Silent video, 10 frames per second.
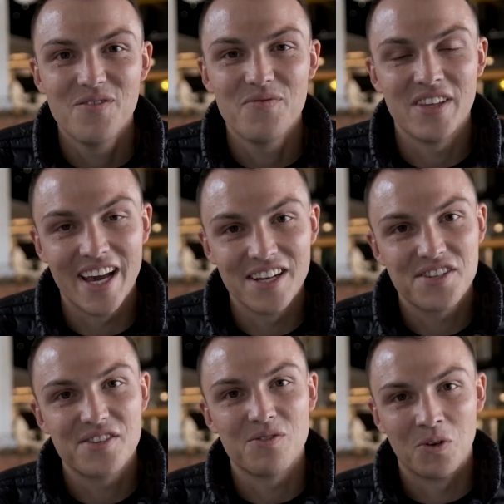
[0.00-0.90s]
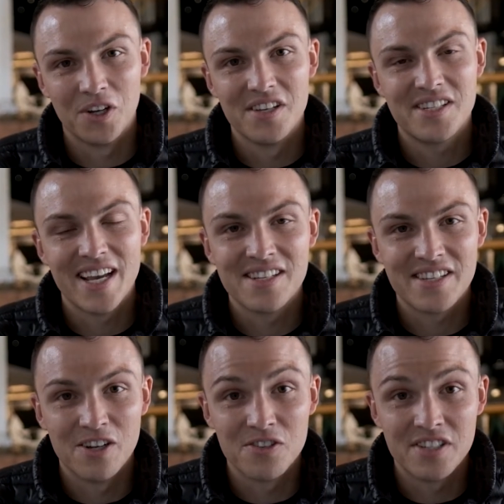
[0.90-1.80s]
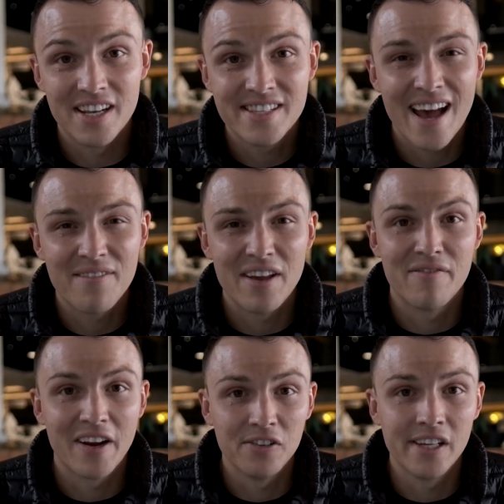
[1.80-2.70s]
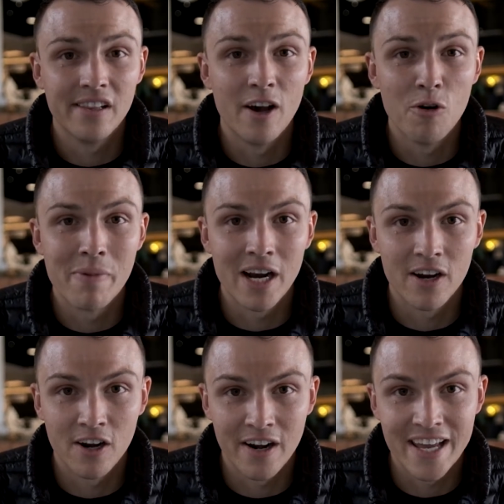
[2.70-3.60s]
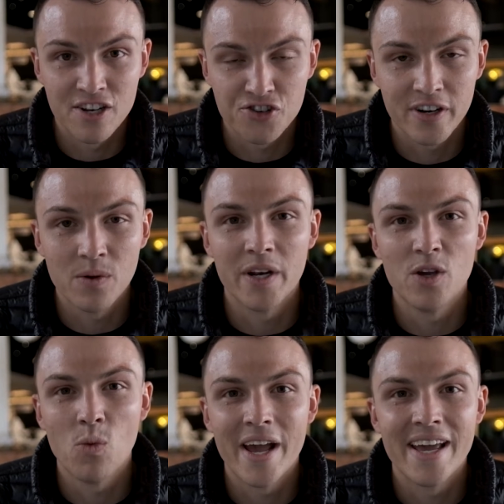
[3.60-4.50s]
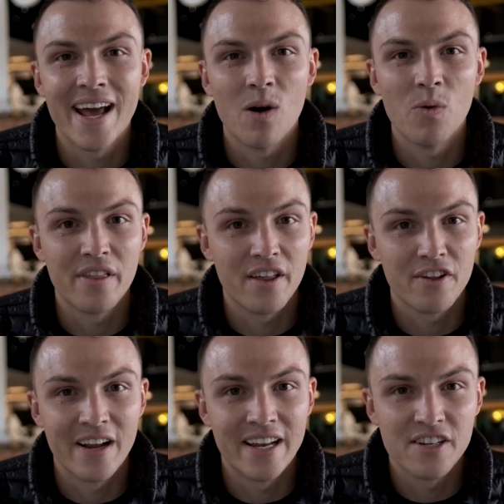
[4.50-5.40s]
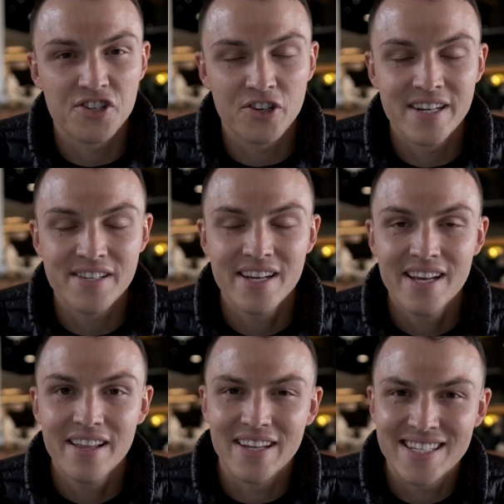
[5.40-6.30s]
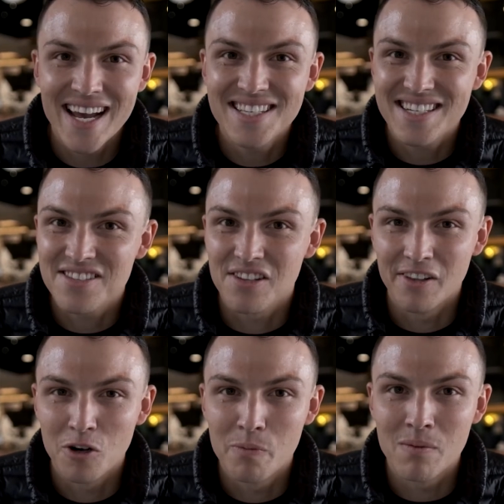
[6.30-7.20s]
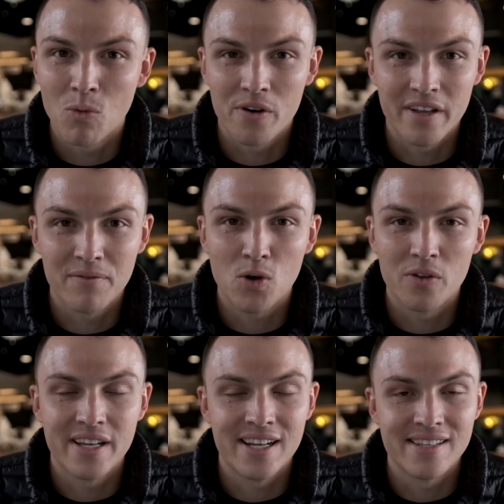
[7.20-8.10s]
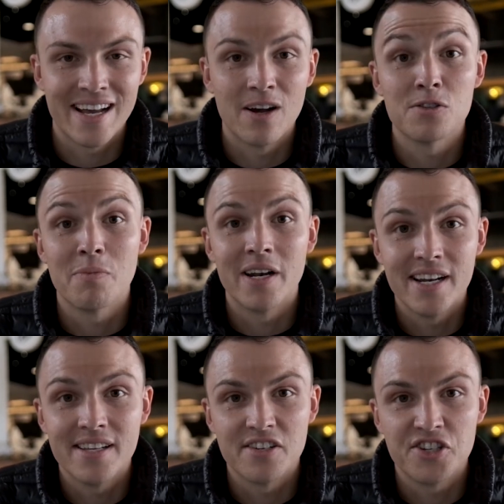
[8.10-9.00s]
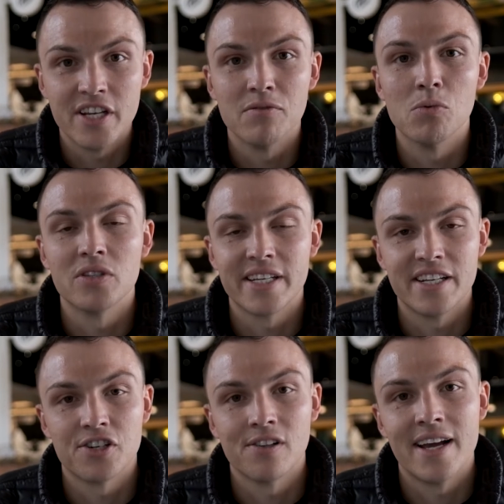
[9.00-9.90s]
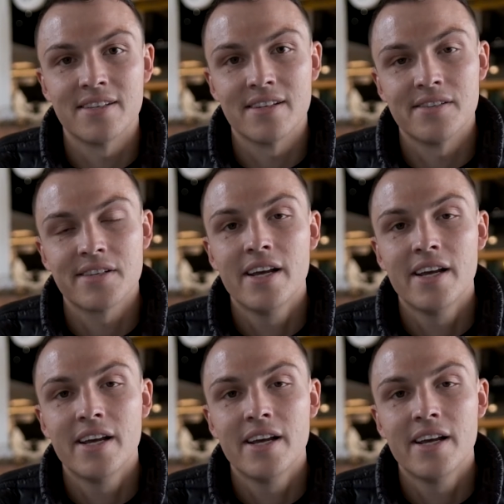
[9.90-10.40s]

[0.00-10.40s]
Yes, real estate sales does have a fairly low barrier to entry when you weigh it out with other industries. The test is a little bit more difficult than it sounds, but it is achievable to get your license.